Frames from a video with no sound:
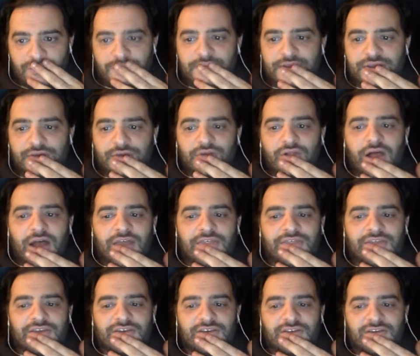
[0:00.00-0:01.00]
Beal I
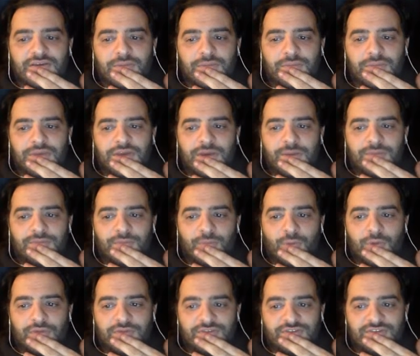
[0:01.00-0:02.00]
think becomes
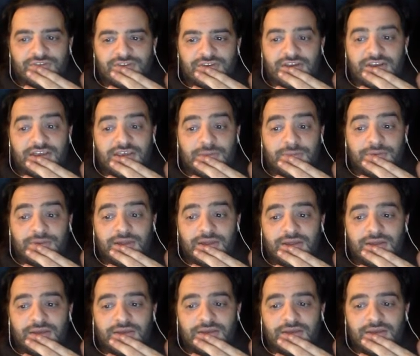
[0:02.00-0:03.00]
more of a sneaky
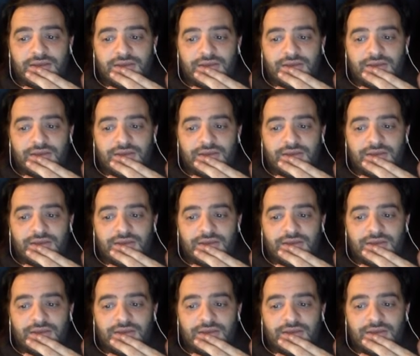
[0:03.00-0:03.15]
play,